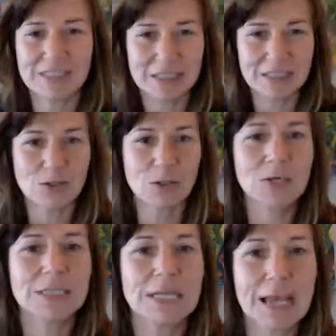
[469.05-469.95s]
the
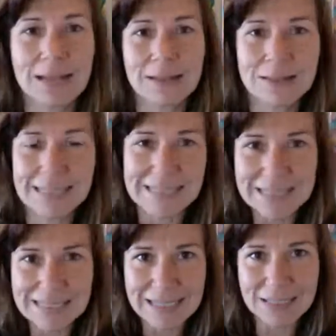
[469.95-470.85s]
doors and these
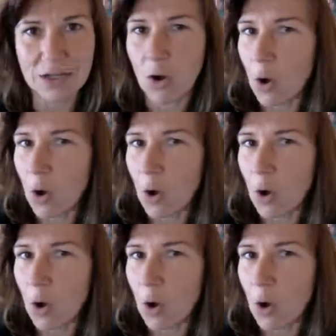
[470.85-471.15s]
things are